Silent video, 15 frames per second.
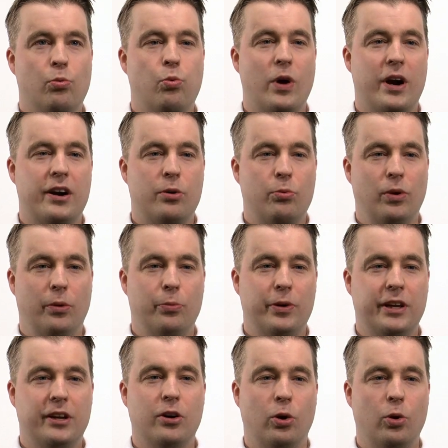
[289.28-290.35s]
Where will
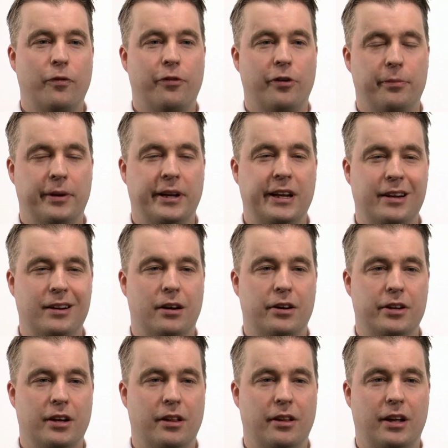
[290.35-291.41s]
we go from here?
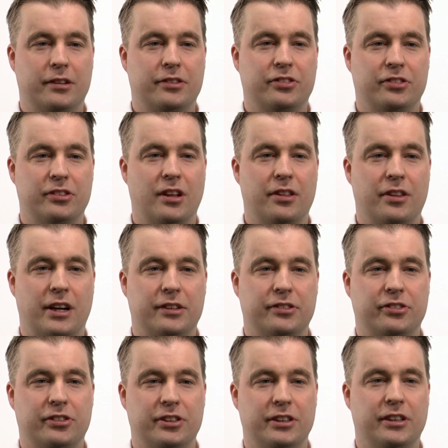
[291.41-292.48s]
Yeah, that's
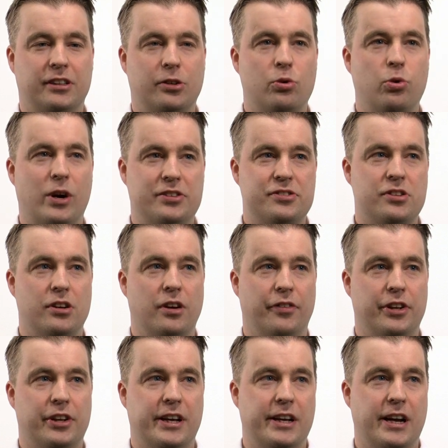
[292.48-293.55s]
the question
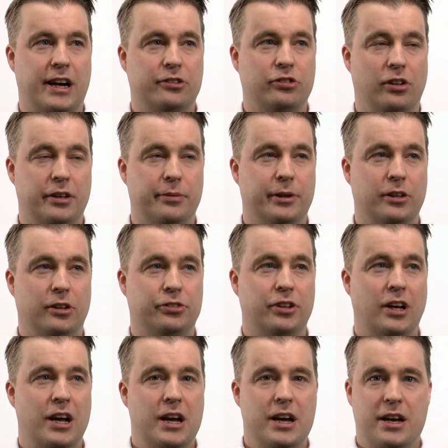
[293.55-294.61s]
of the day actually, because
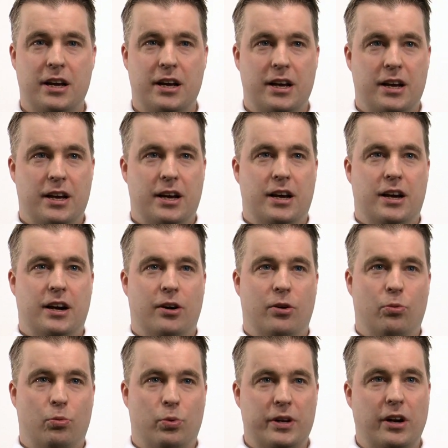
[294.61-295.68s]

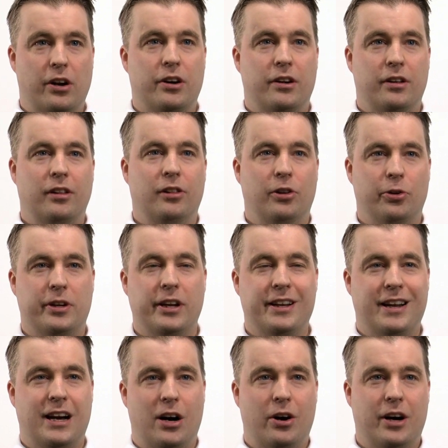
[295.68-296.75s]
we are
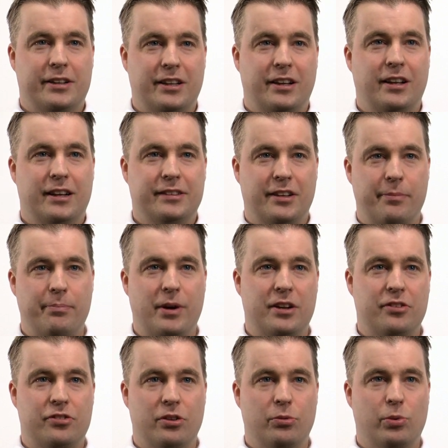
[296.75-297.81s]
looking now at, as I
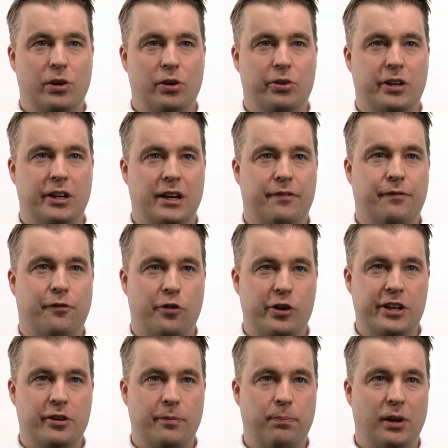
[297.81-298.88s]
mentioned, we're looking at
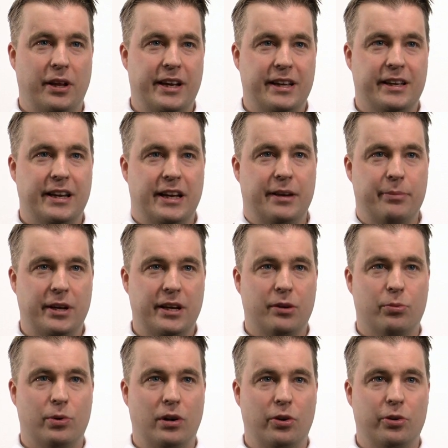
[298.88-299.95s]
free-to-play
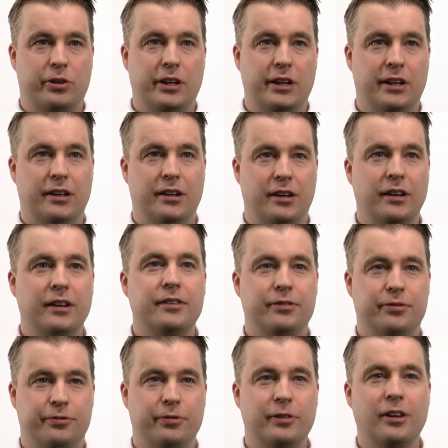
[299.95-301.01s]
gaming, we're looking
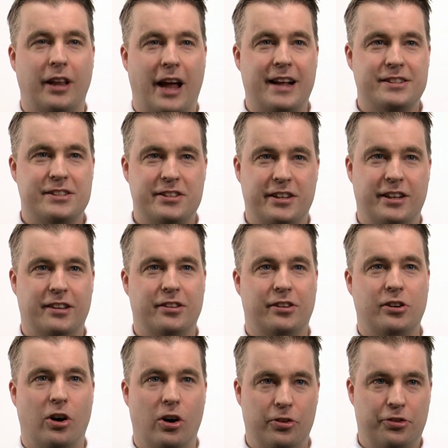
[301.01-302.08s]
glancing at the
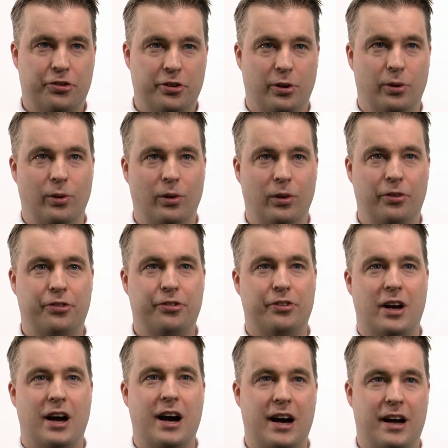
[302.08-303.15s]

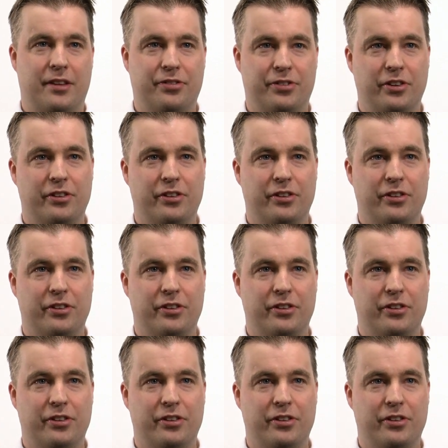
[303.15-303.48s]
consoles and